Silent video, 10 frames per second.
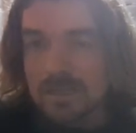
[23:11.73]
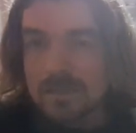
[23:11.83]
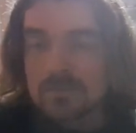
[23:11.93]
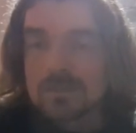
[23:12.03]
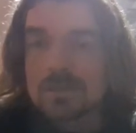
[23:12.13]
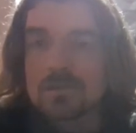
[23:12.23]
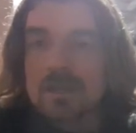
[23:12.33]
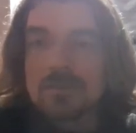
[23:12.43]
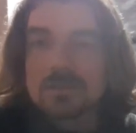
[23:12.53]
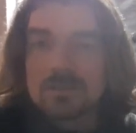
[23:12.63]
How much
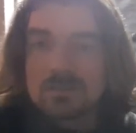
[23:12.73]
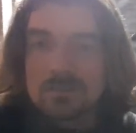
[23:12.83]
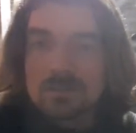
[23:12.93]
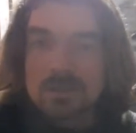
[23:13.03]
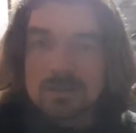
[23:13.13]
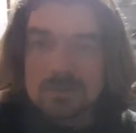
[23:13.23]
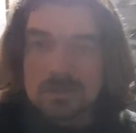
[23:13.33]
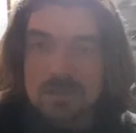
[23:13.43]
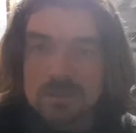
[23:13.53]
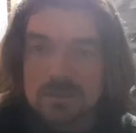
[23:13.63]
ground have you covered?